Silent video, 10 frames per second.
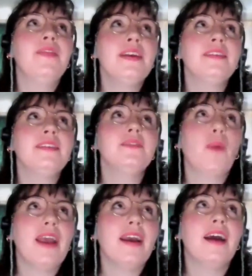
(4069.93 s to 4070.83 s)
This is
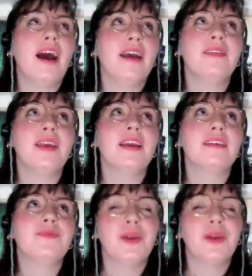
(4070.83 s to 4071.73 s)
where I
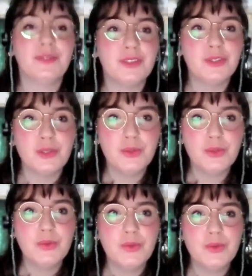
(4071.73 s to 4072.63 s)
think the
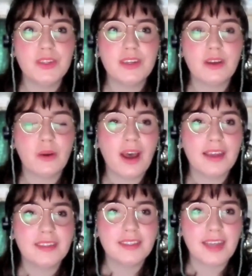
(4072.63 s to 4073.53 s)
two go
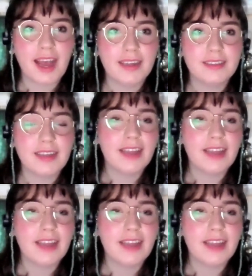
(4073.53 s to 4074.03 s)
hand in hand.